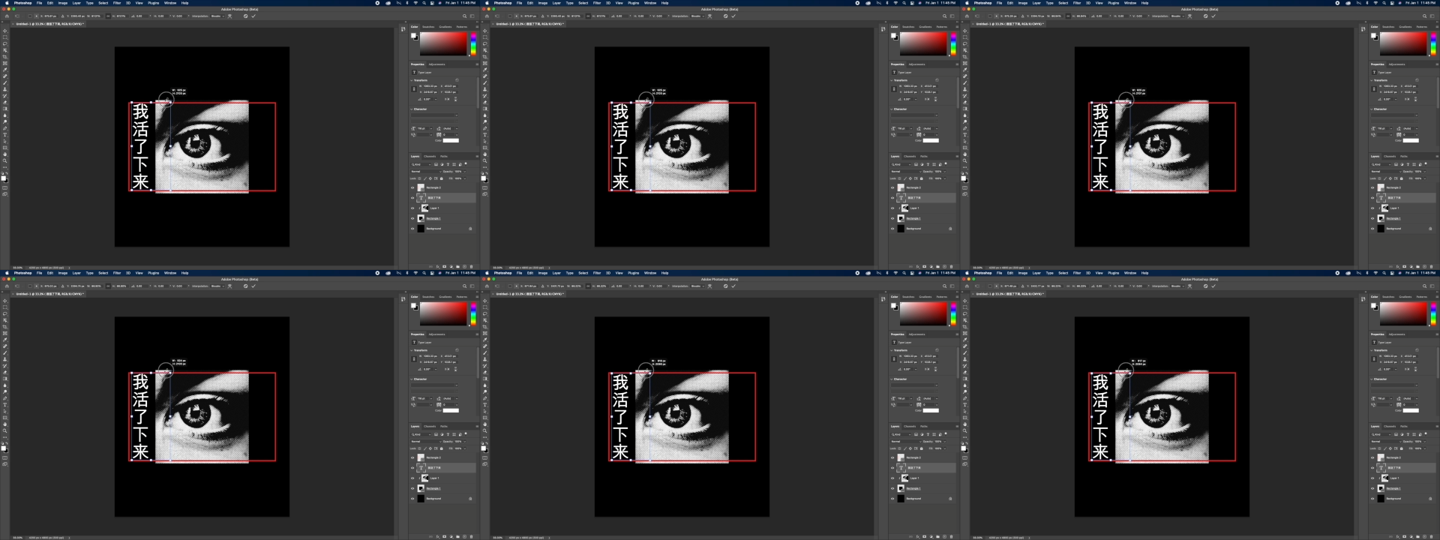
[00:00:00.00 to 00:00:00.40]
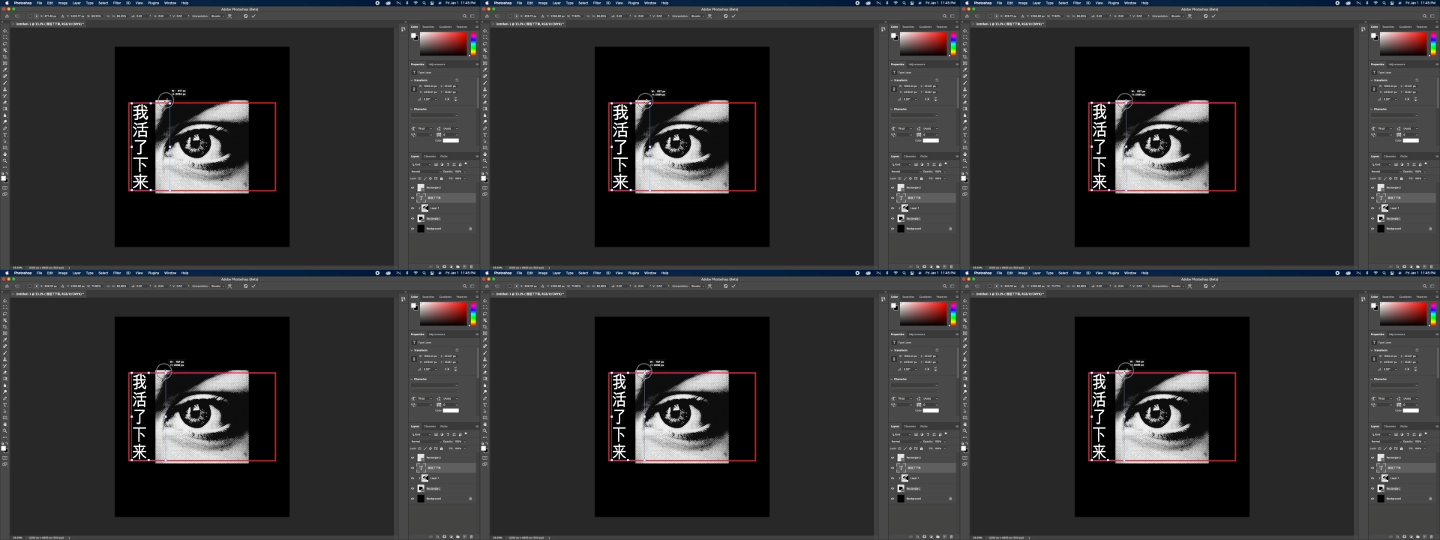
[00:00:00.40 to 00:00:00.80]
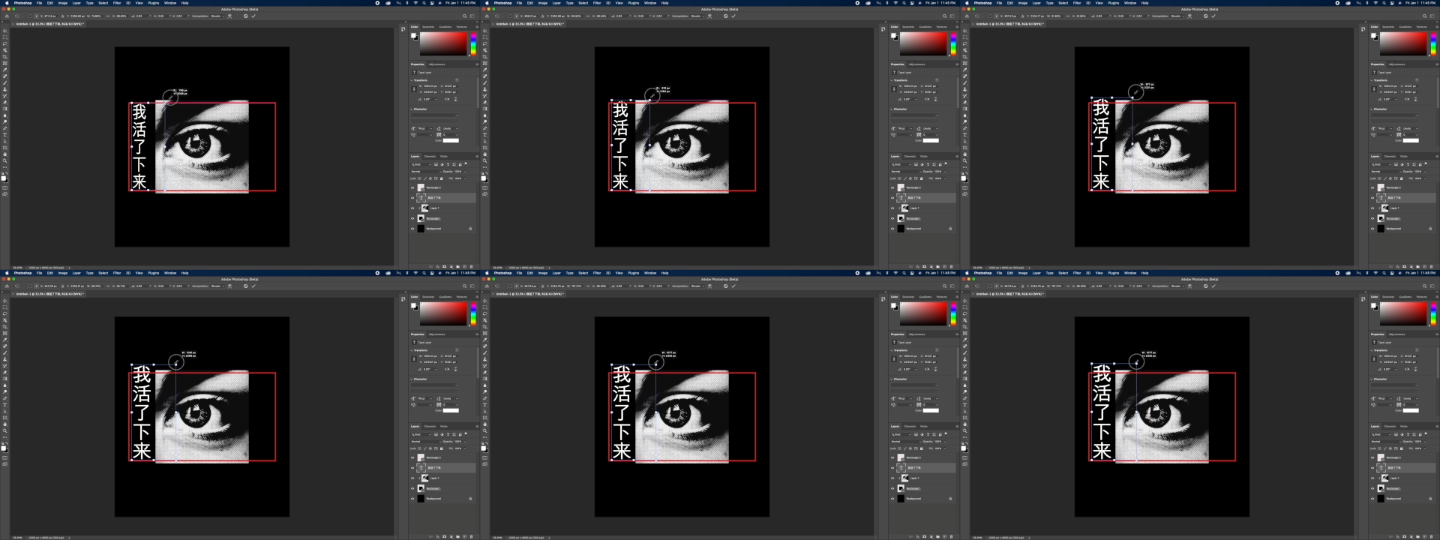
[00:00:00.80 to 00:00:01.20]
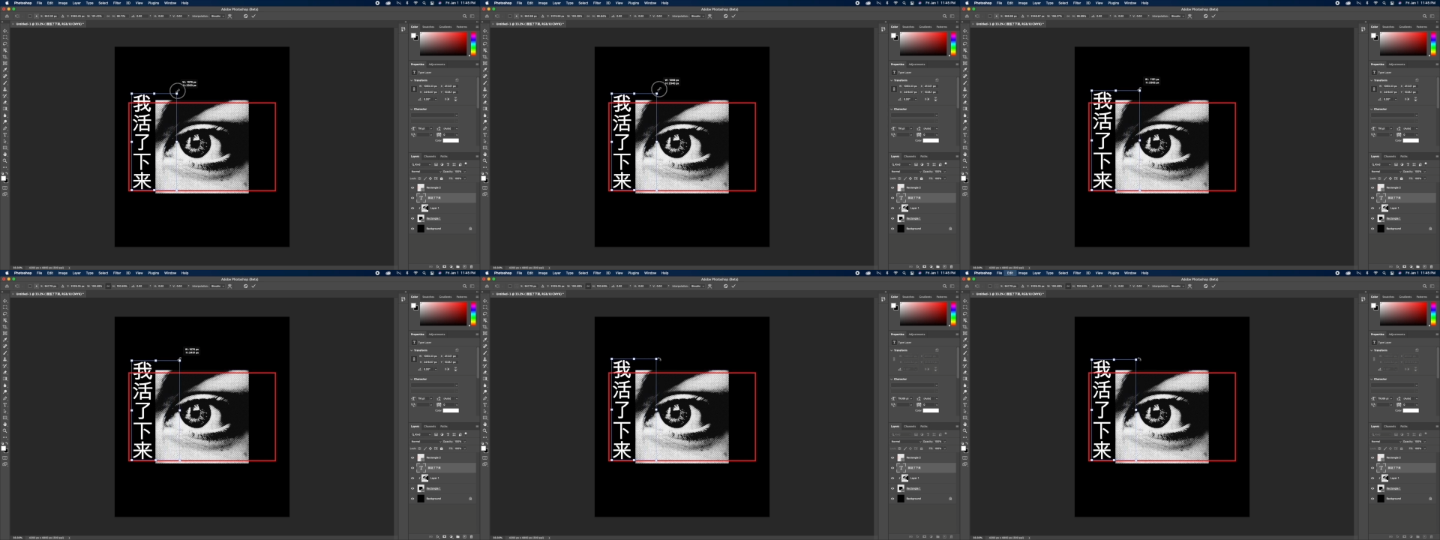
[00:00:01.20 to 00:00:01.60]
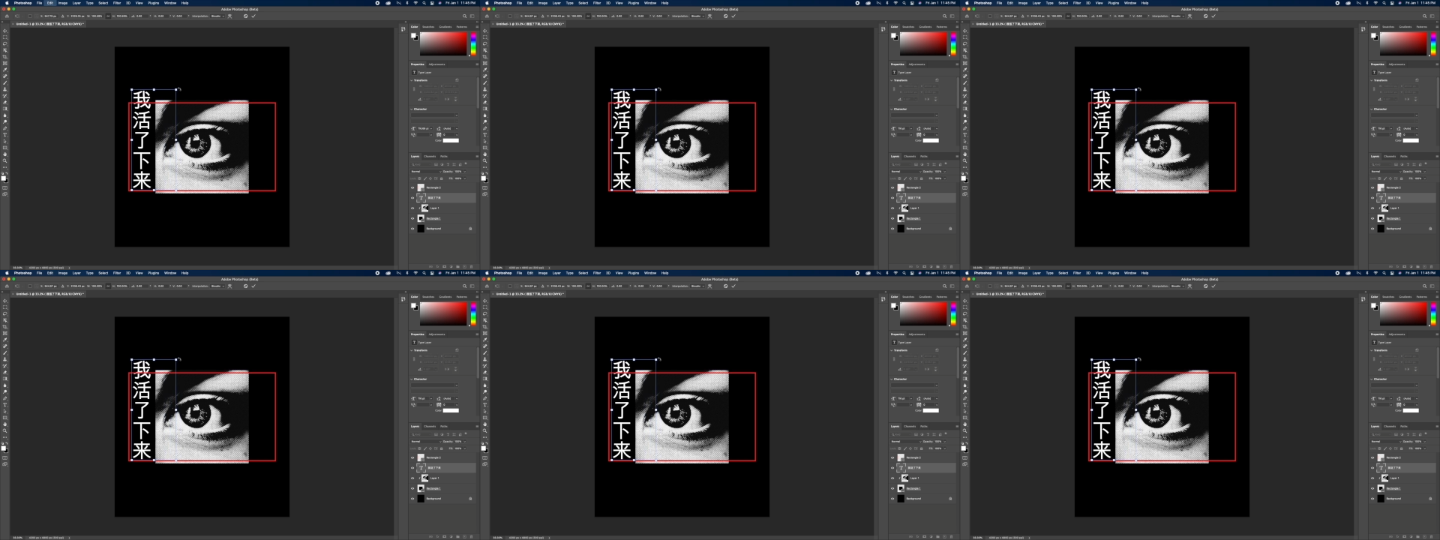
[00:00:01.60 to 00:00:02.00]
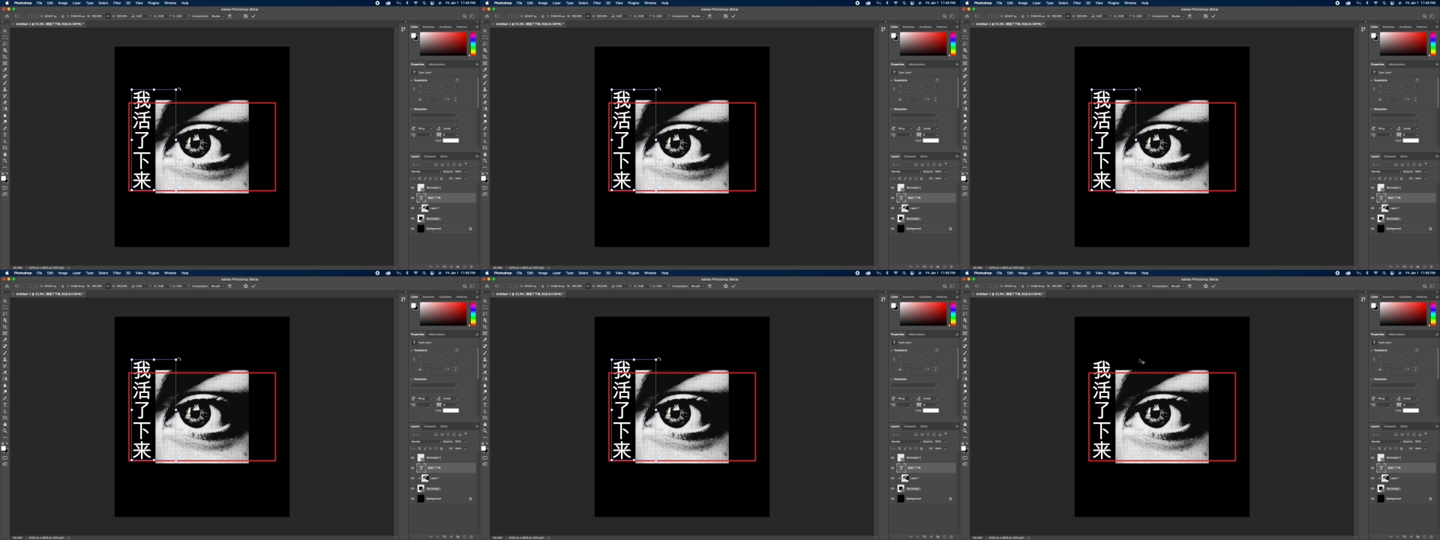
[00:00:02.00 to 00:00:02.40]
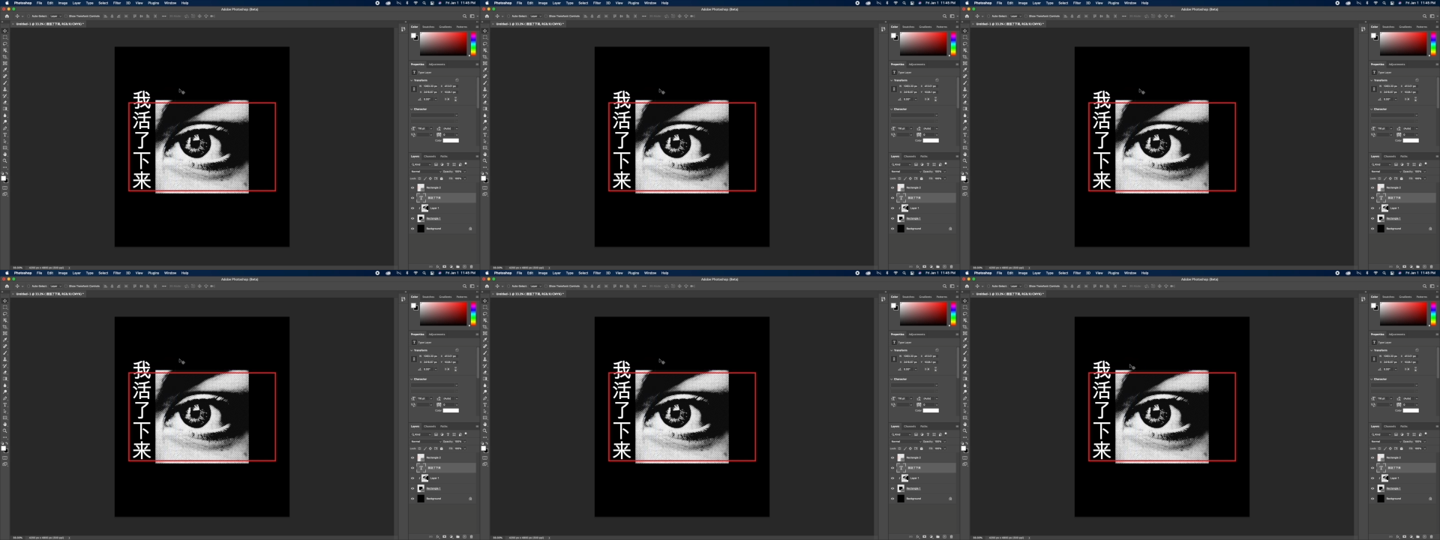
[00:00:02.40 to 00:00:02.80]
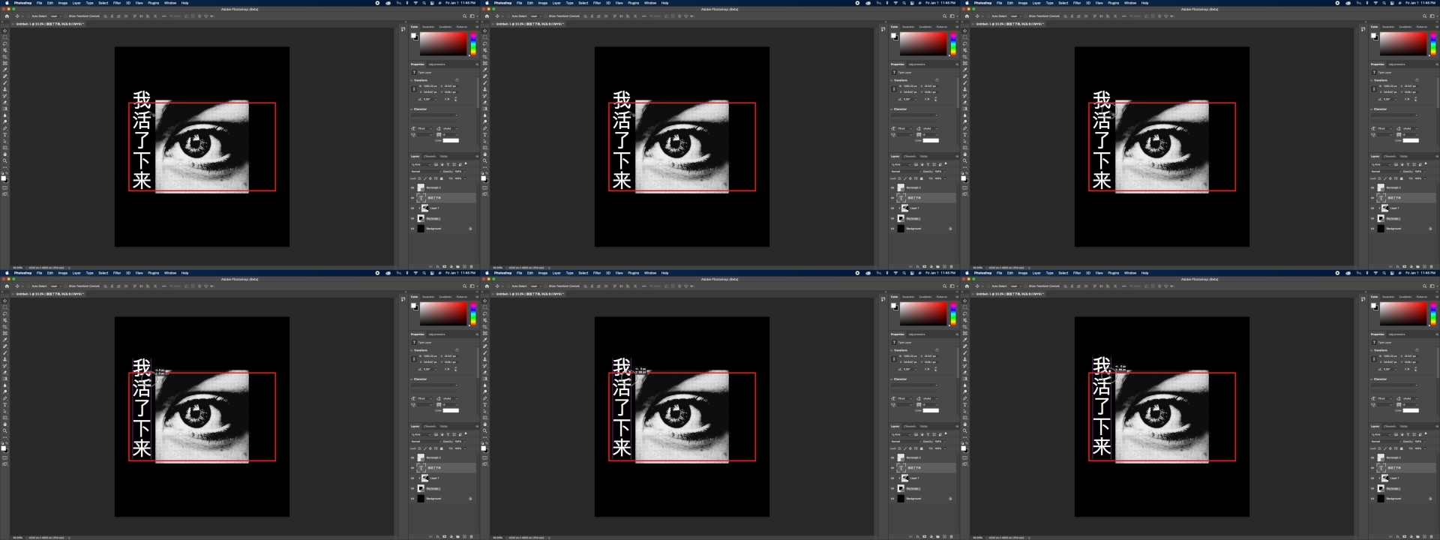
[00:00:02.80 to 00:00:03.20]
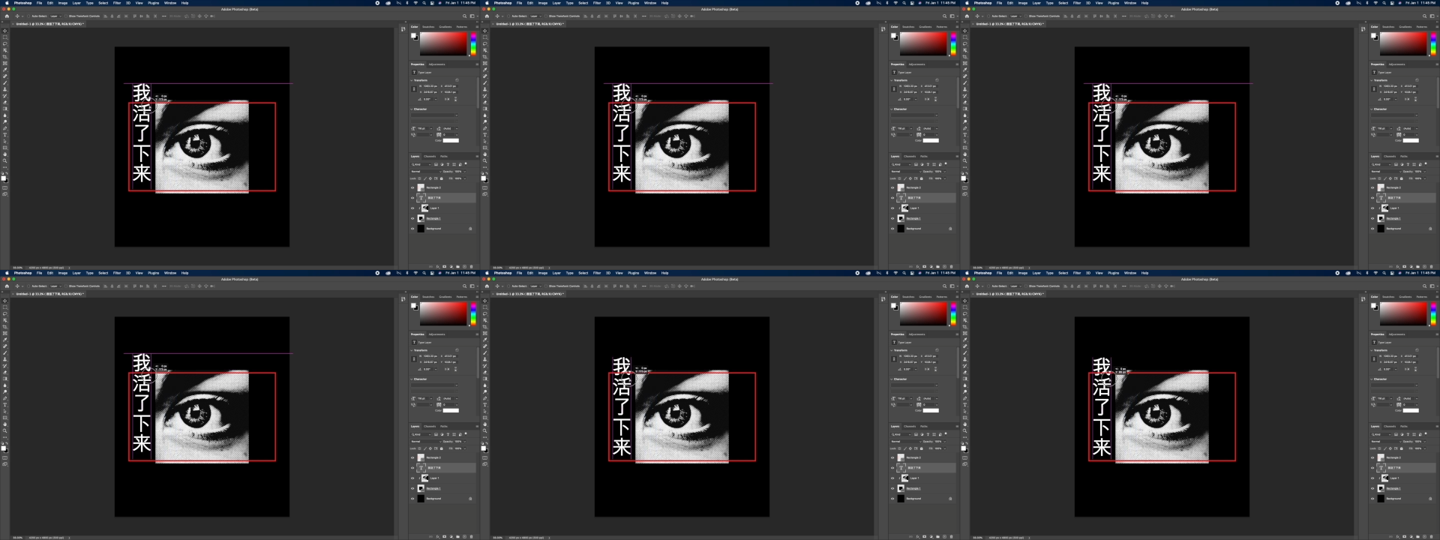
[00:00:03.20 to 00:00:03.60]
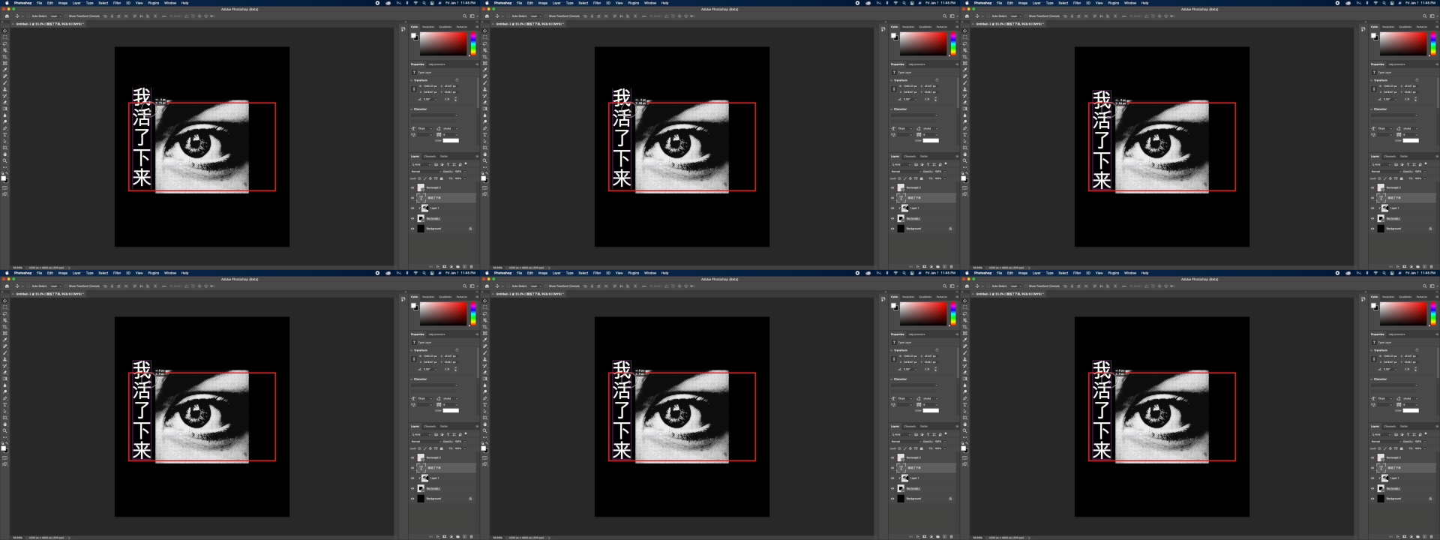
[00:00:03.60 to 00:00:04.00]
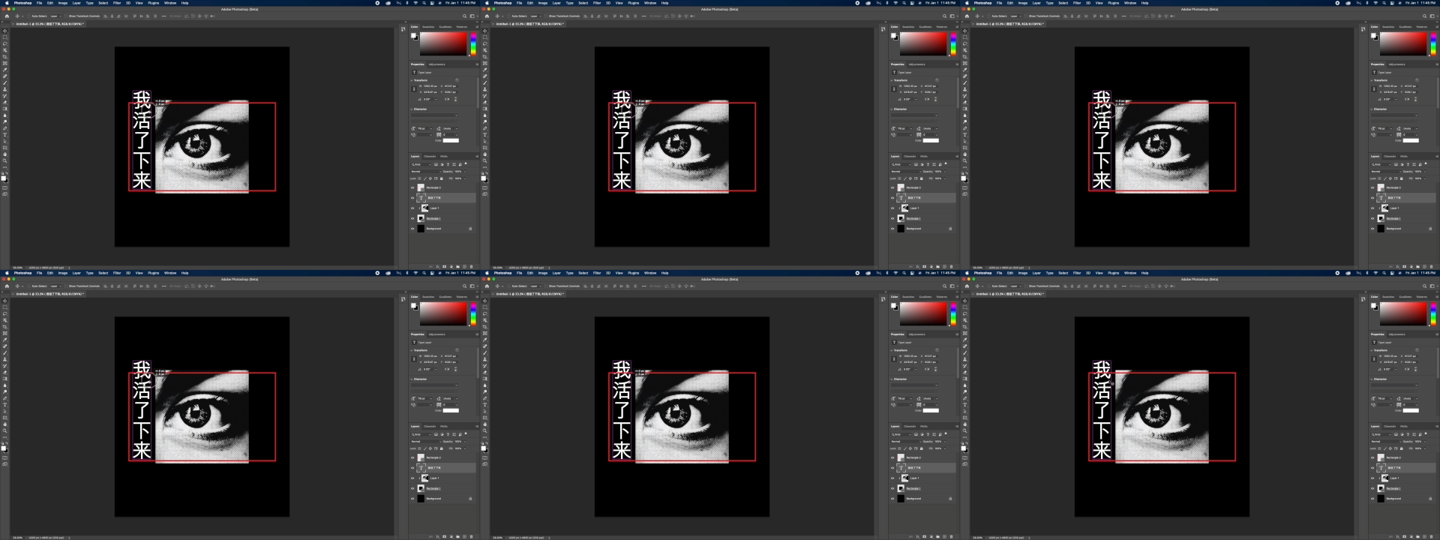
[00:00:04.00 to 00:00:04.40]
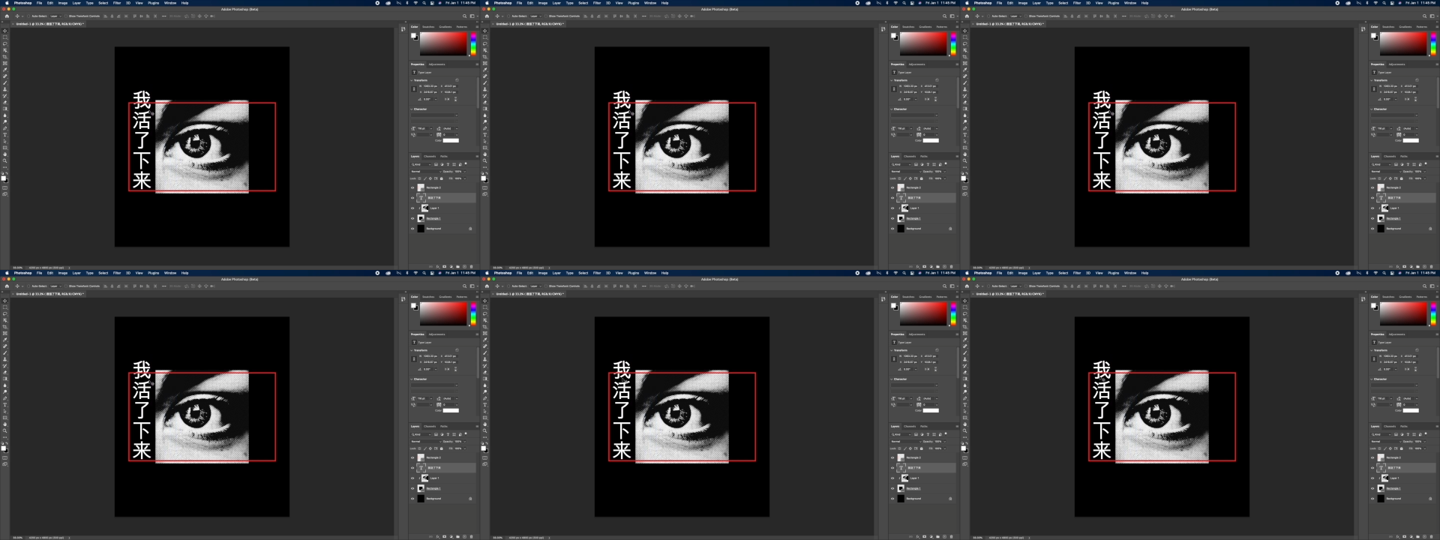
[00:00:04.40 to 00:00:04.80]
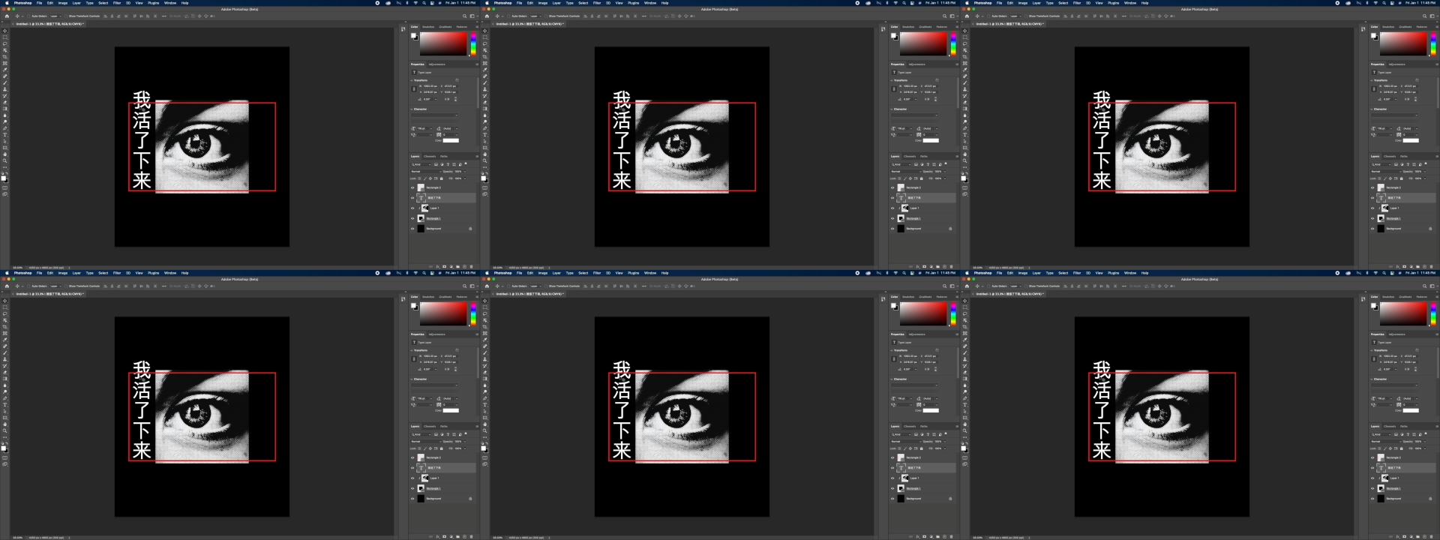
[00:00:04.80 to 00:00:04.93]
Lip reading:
(no speaker visible)